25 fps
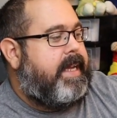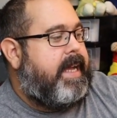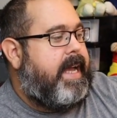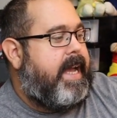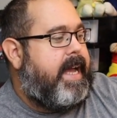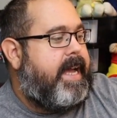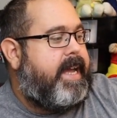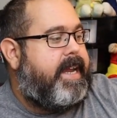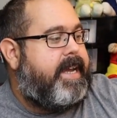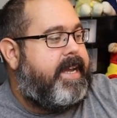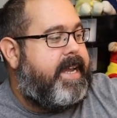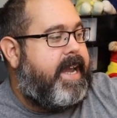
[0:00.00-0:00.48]

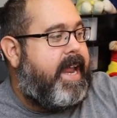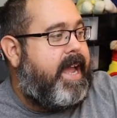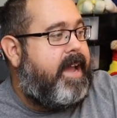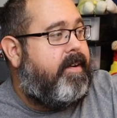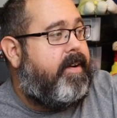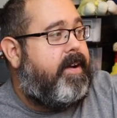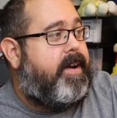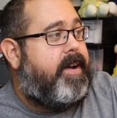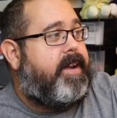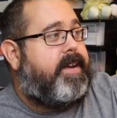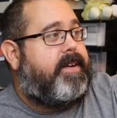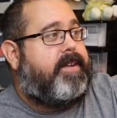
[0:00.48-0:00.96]
Uh,
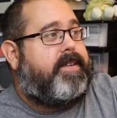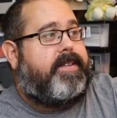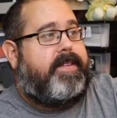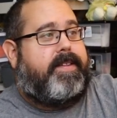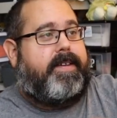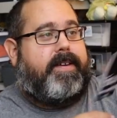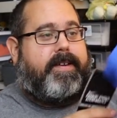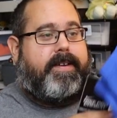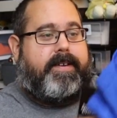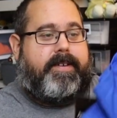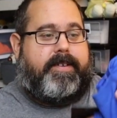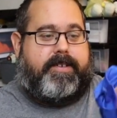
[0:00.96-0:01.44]
now on to
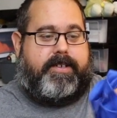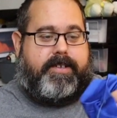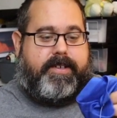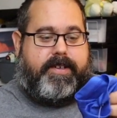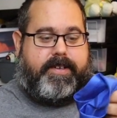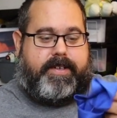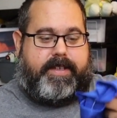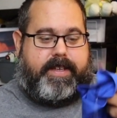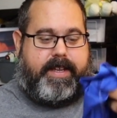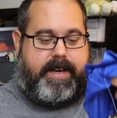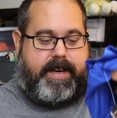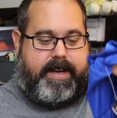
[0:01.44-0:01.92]
the
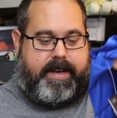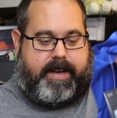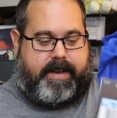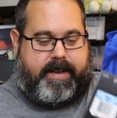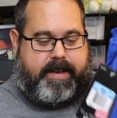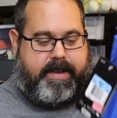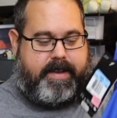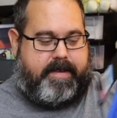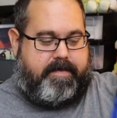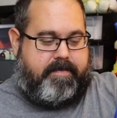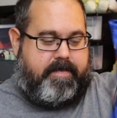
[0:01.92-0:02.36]
shirt that I